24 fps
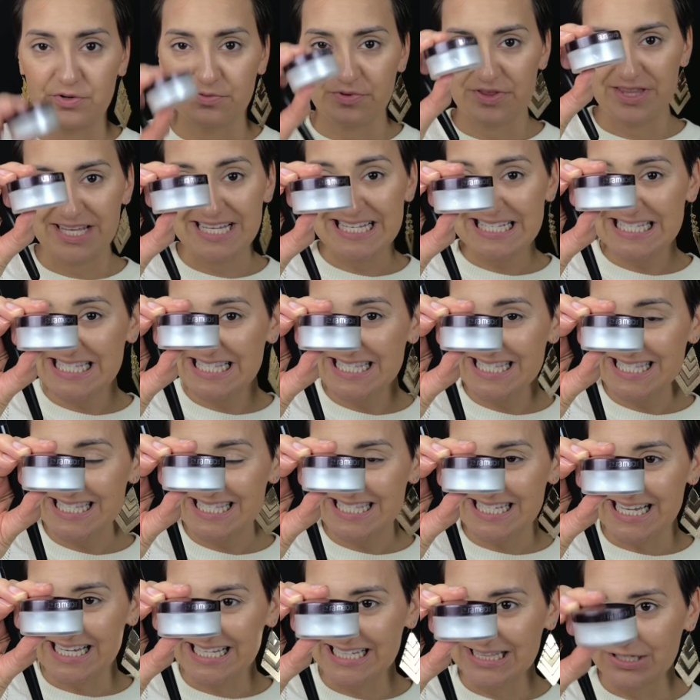in with
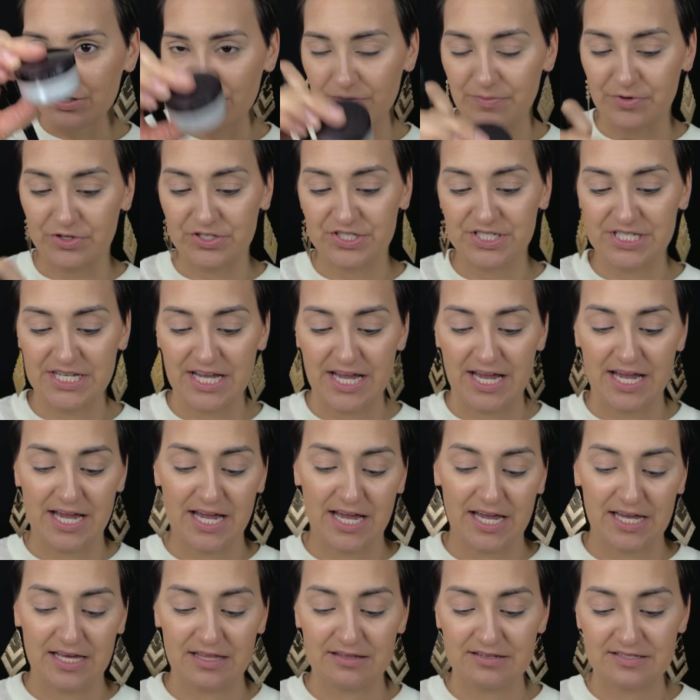this Laura Mercier.